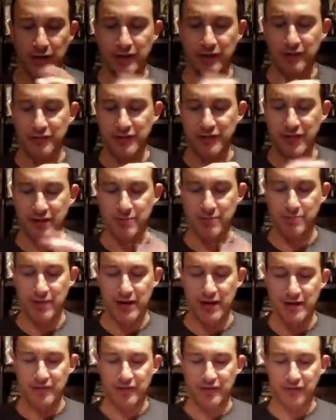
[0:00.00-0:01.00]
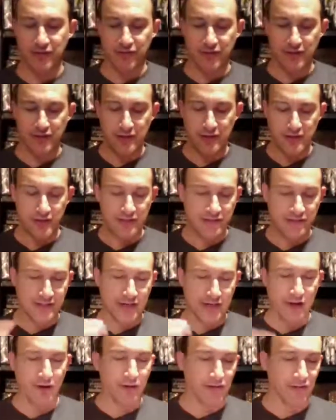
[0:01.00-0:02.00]
I love when they combine this
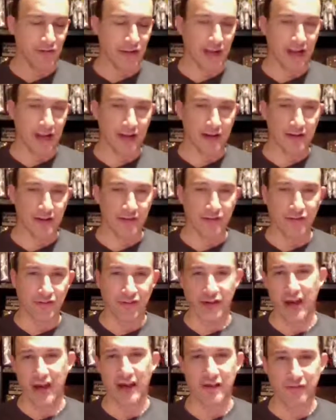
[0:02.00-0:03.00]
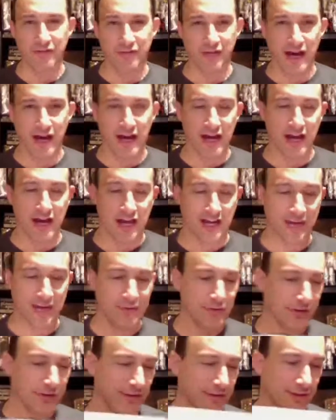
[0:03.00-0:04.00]
Tarzan sci-fi
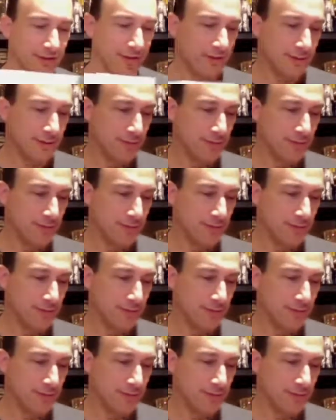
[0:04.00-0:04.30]
with